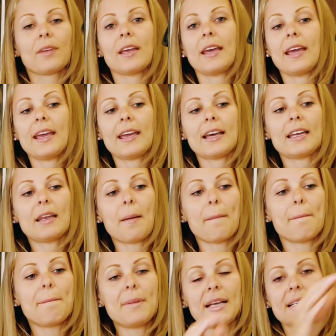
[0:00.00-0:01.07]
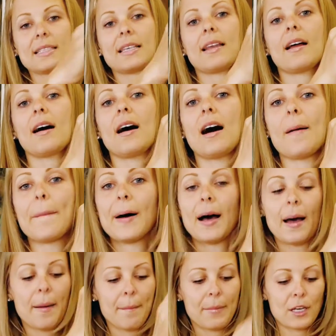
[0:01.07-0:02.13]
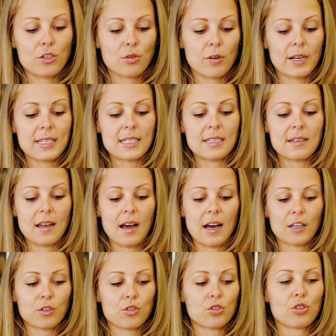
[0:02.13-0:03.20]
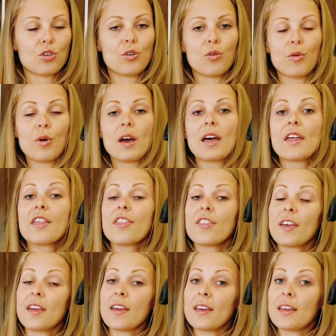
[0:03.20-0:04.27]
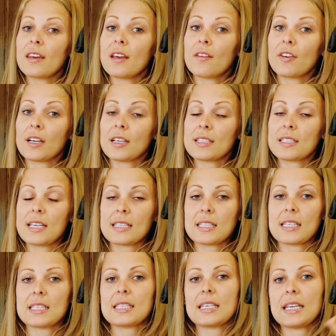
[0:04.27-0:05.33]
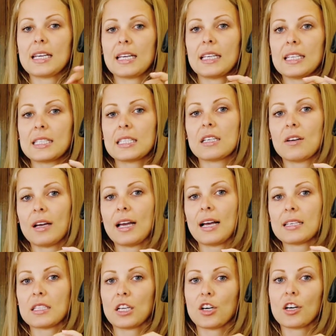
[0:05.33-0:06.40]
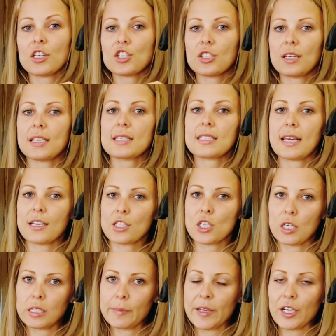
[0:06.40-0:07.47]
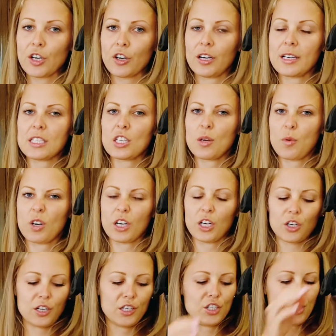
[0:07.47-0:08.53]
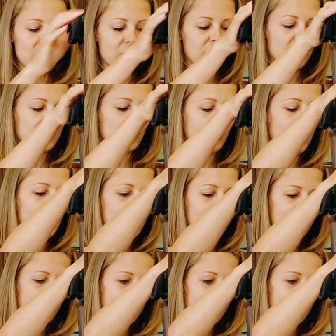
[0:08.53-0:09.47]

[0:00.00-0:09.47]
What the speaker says: and mix it up. Make sure it's not too thin of a consistency and it still has a crunchiness that is going to be a crust, and you want to crunch your crust, right?